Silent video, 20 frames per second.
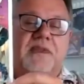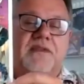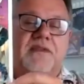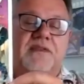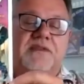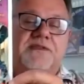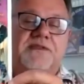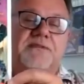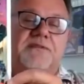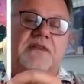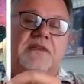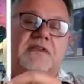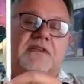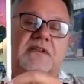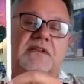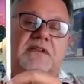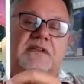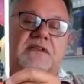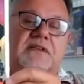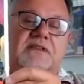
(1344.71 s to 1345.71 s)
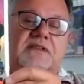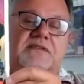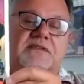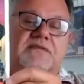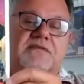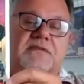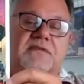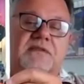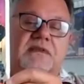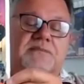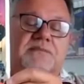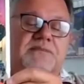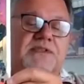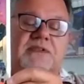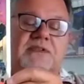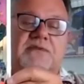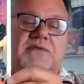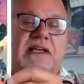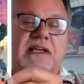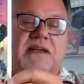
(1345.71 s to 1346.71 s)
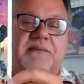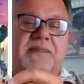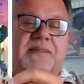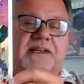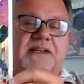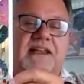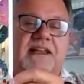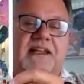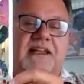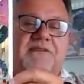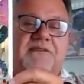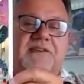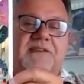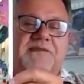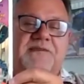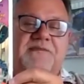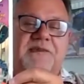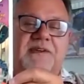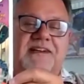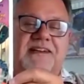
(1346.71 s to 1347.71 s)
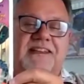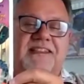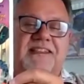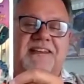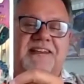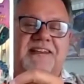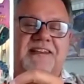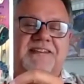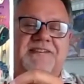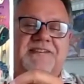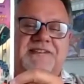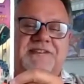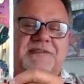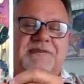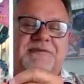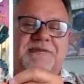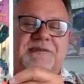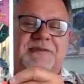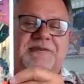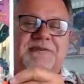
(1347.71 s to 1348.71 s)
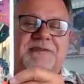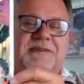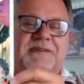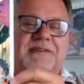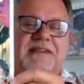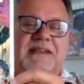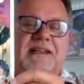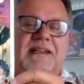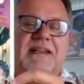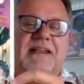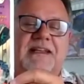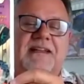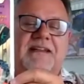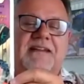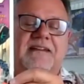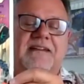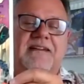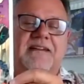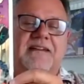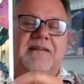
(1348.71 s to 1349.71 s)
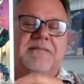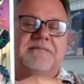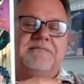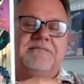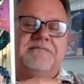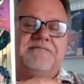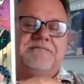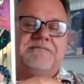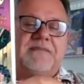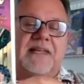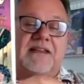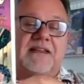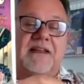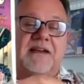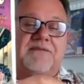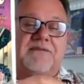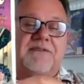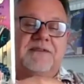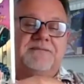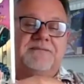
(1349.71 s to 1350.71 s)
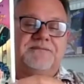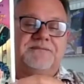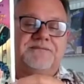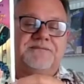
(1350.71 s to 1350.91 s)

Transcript: this one is, I'm so happy to have this one. I think it is so cool. I love it.